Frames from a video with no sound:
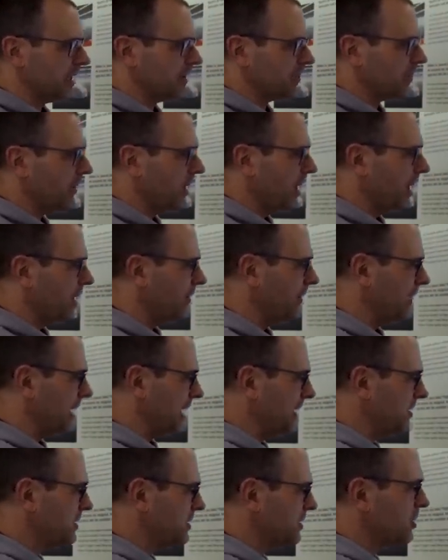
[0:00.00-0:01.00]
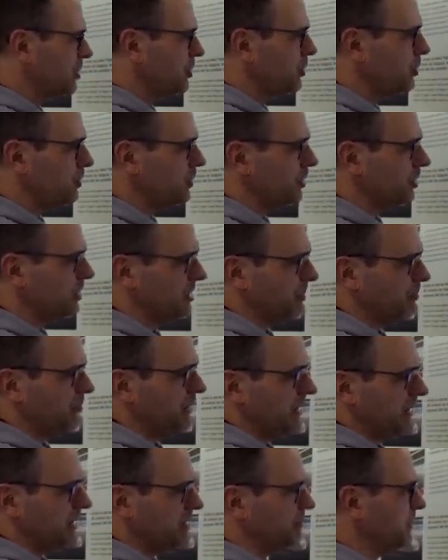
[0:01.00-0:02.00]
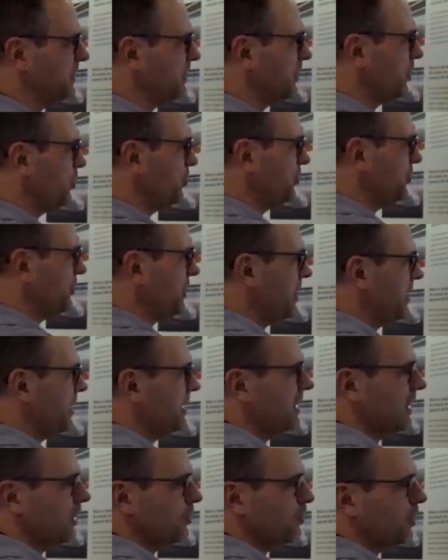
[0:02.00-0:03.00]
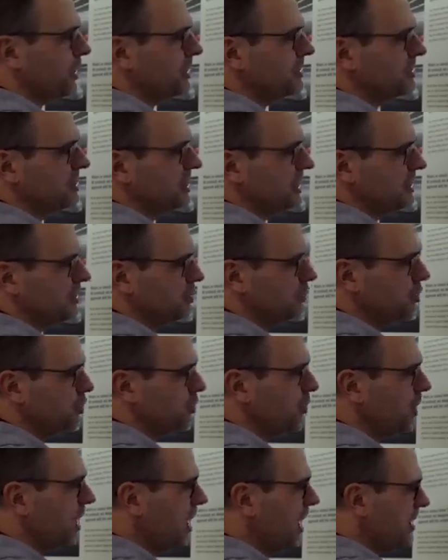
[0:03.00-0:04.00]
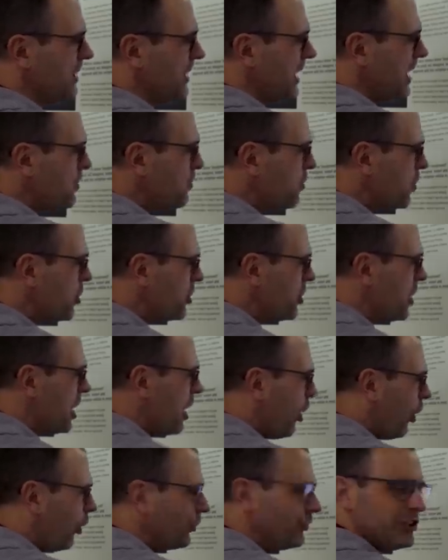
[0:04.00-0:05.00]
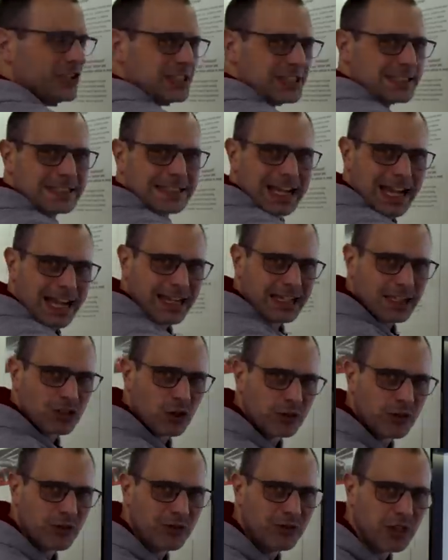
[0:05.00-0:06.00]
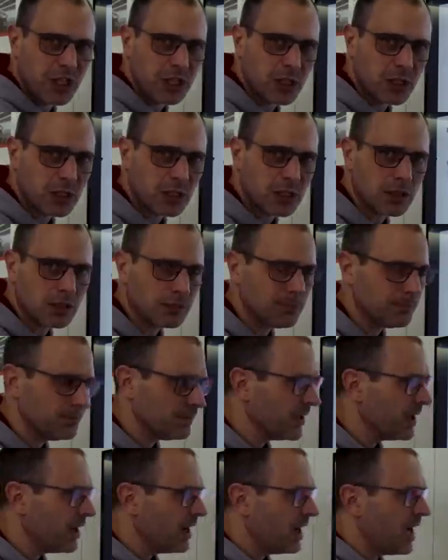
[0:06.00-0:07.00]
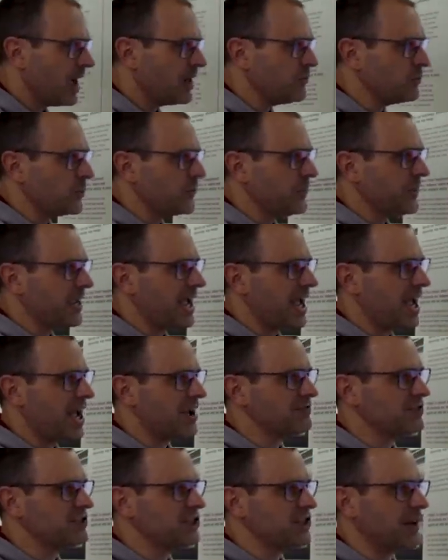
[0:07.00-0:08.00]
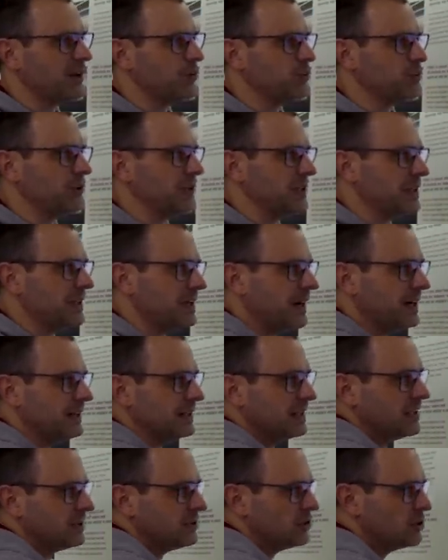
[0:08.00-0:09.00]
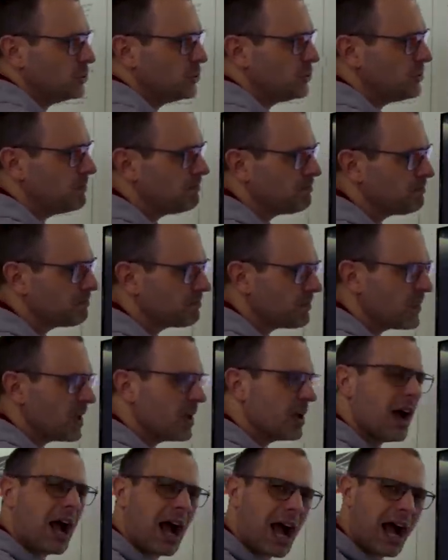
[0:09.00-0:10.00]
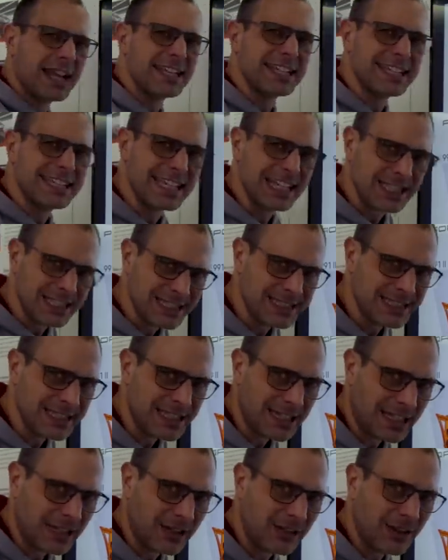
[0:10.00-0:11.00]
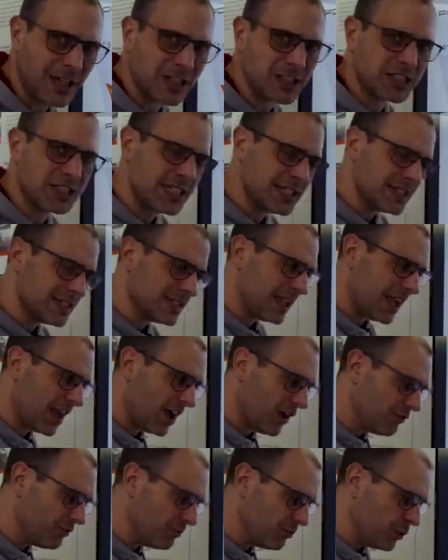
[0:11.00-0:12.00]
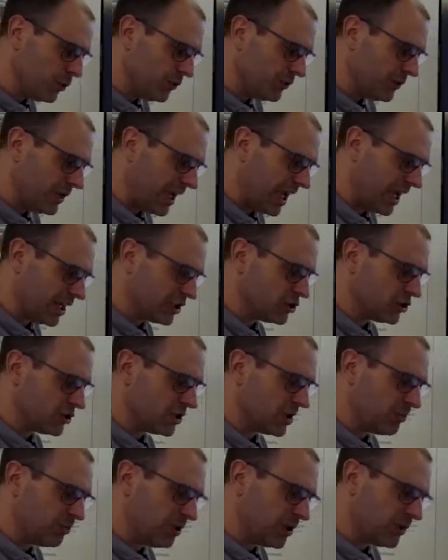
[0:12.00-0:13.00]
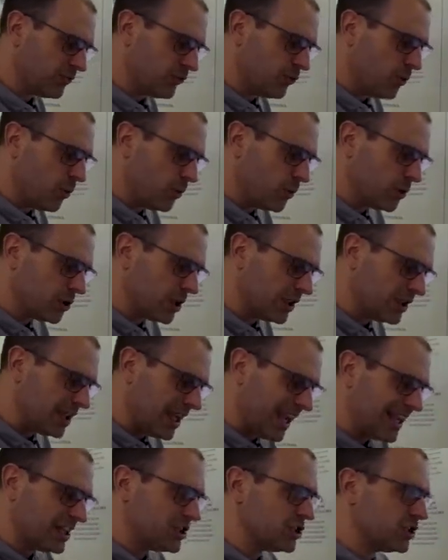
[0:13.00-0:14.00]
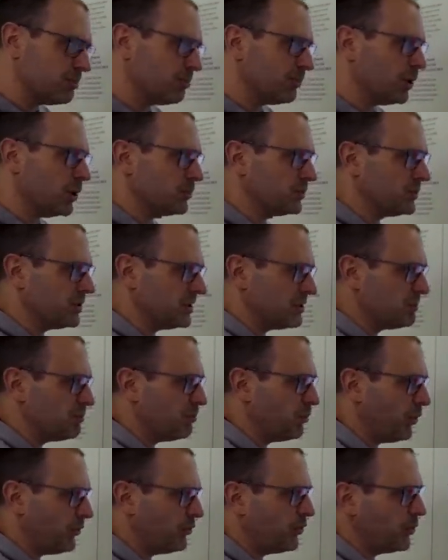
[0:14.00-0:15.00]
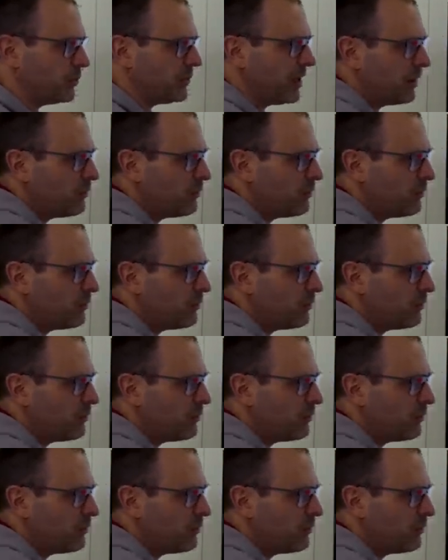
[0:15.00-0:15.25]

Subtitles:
at the intercooler displacement on the 991 Gen 2, they were on the side of the vehicle. And what they have done with the 992, I'm guessing that since they have moved the engine a bit forward and the engine mount is more forward,